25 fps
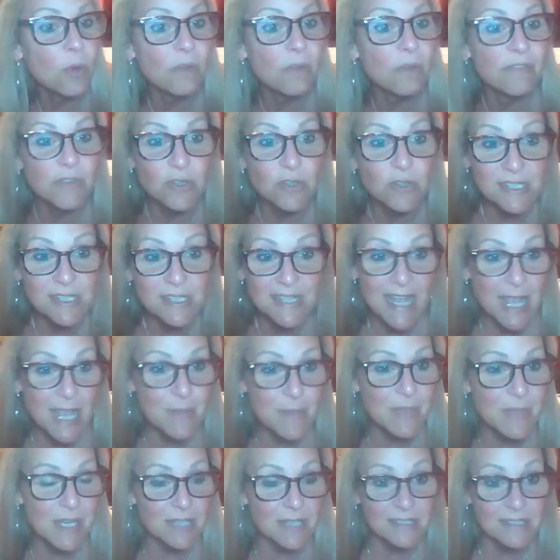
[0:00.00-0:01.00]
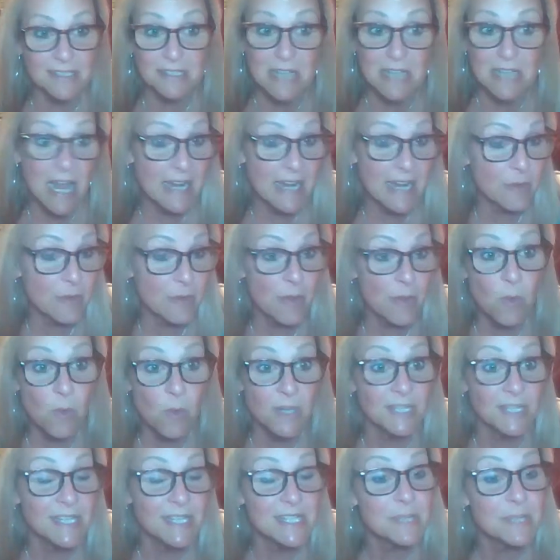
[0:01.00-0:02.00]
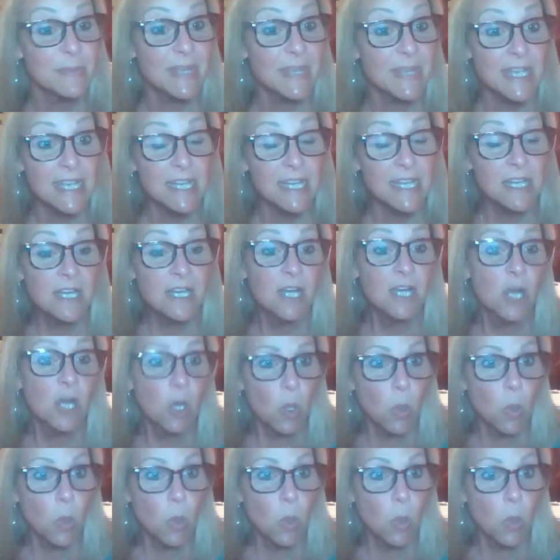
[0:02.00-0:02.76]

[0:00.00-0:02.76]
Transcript: the whole first day because it's not how I wanted it to be?